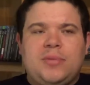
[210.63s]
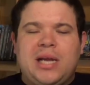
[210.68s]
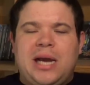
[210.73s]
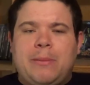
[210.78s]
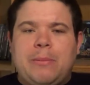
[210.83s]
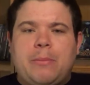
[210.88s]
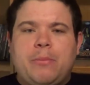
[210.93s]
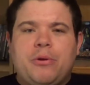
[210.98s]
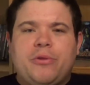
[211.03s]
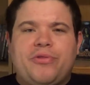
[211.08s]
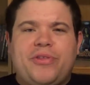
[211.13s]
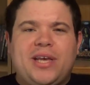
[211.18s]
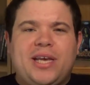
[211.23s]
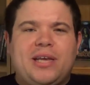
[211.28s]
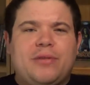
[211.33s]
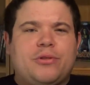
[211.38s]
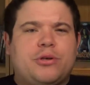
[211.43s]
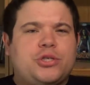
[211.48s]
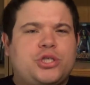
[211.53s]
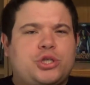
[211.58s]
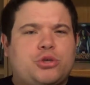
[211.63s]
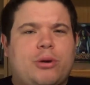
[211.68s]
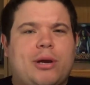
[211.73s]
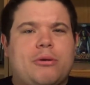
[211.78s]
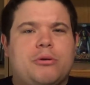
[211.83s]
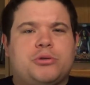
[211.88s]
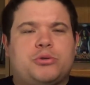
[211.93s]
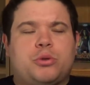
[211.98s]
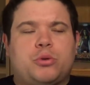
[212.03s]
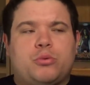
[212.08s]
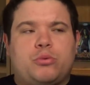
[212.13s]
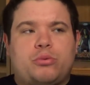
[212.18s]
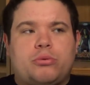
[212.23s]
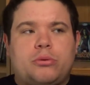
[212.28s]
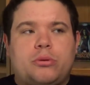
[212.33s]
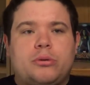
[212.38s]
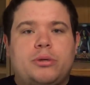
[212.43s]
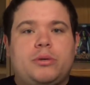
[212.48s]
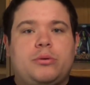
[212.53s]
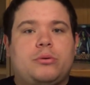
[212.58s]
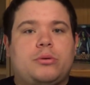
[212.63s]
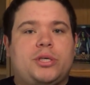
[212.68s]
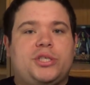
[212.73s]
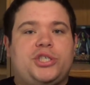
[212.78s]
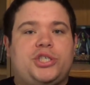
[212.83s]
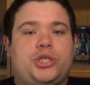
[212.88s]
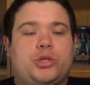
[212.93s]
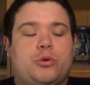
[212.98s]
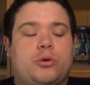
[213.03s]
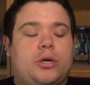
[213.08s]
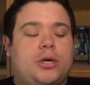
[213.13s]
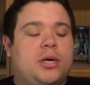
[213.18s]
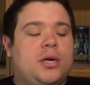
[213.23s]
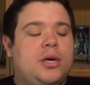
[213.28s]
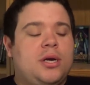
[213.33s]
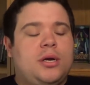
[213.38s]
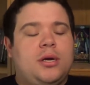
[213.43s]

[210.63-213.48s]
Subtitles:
I remember thinking those trailers were really short